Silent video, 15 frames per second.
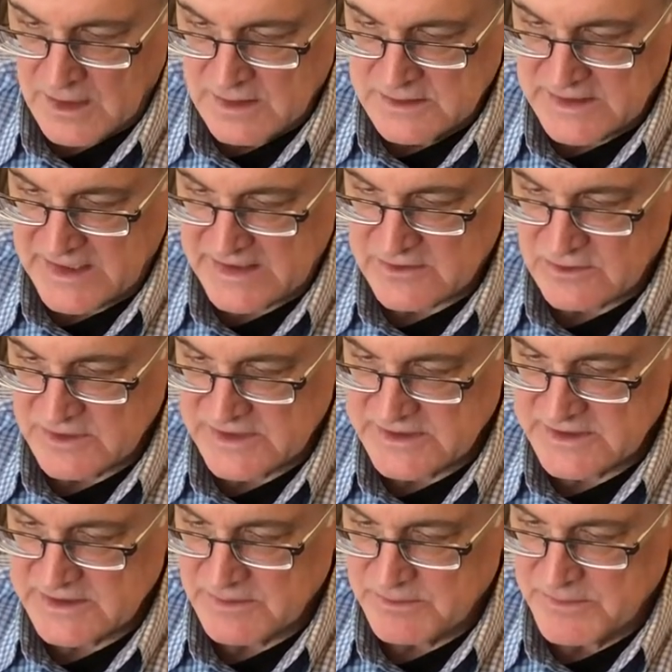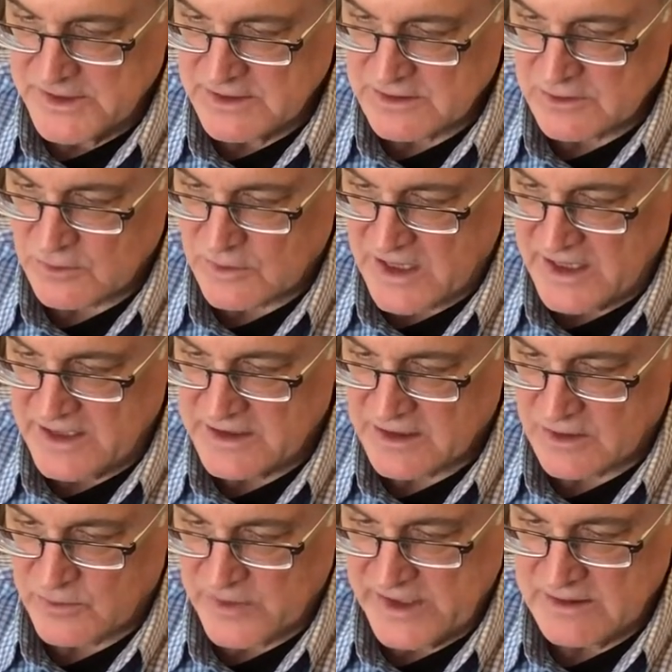not only did the mill grind
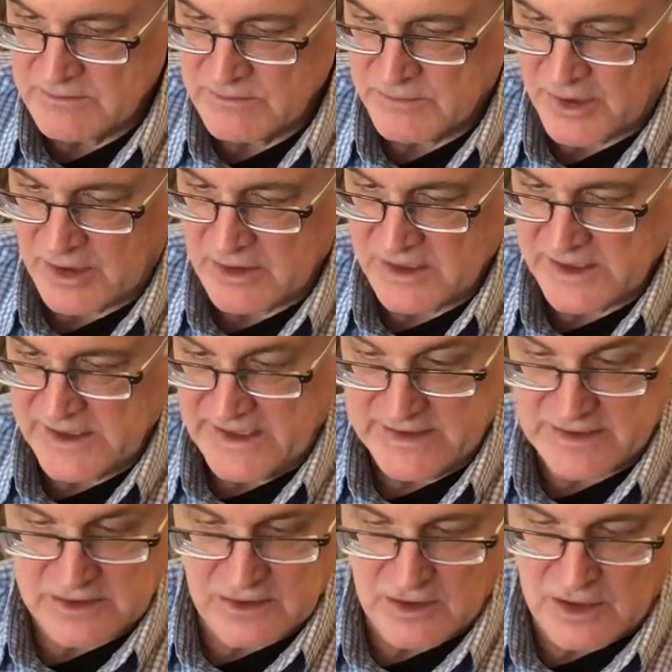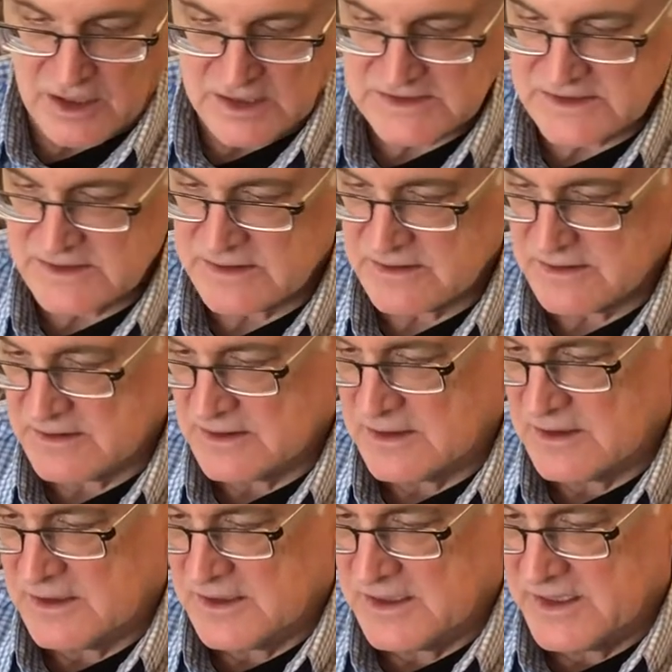our wheat and barley at a cost,
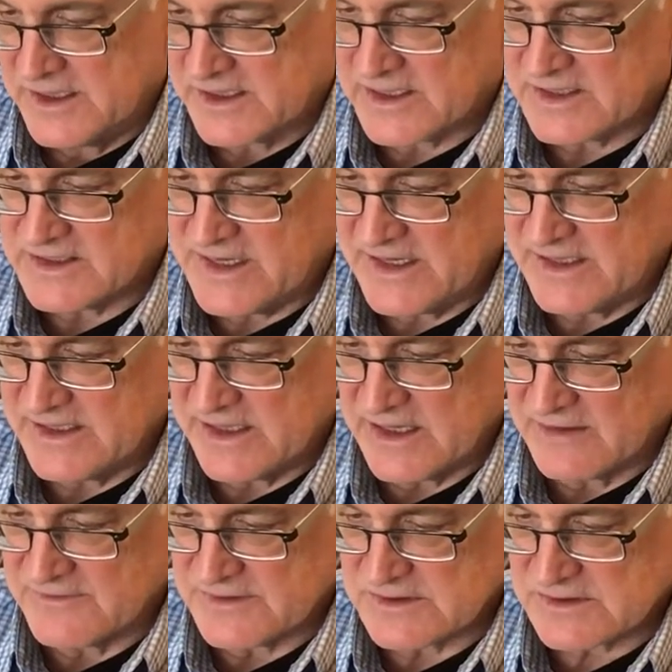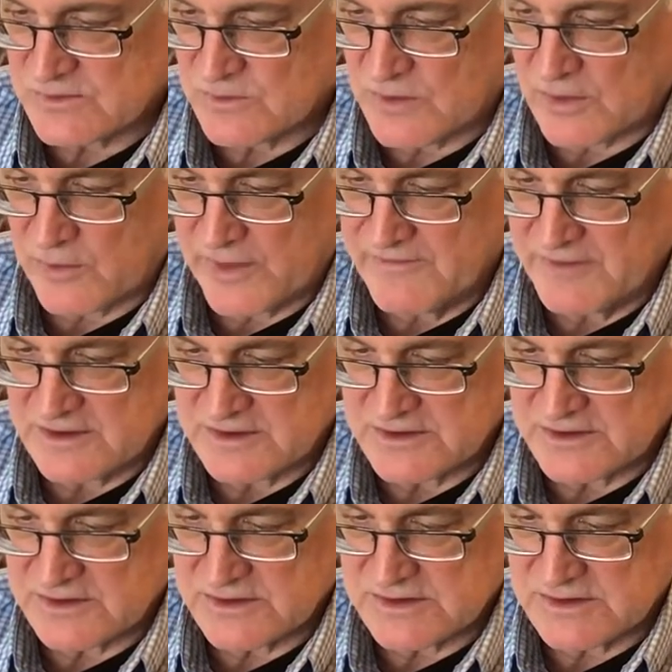it contained the ovens where we
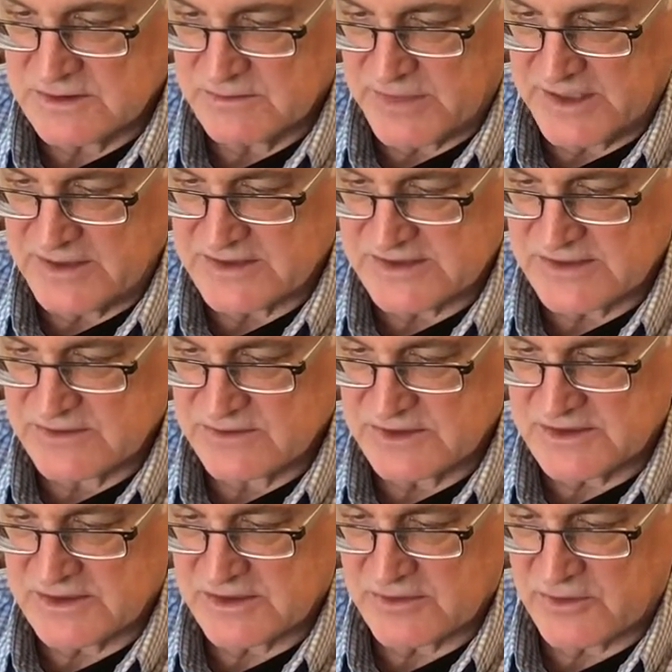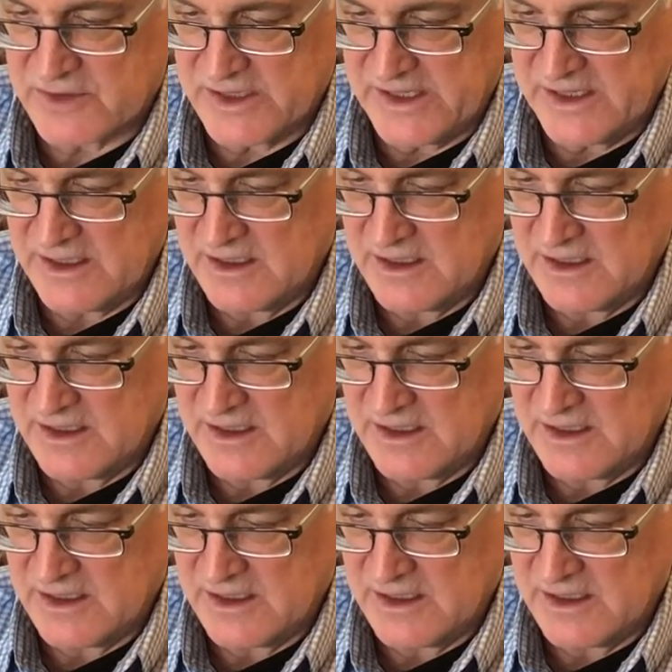villagers, by the steward's decree,